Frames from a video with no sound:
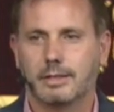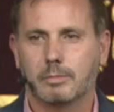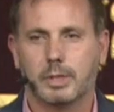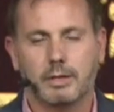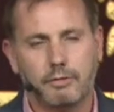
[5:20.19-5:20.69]

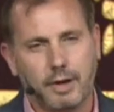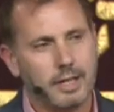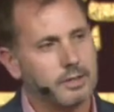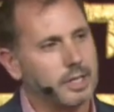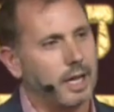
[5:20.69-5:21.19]
But the
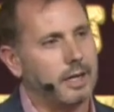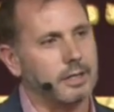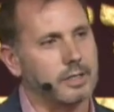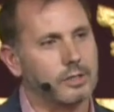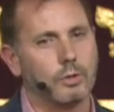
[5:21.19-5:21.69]
Father's heart
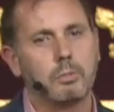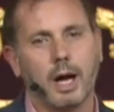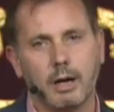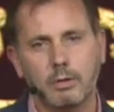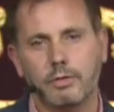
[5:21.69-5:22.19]
is so
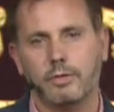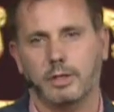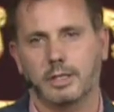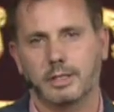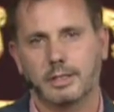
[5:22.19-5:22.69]
powerful.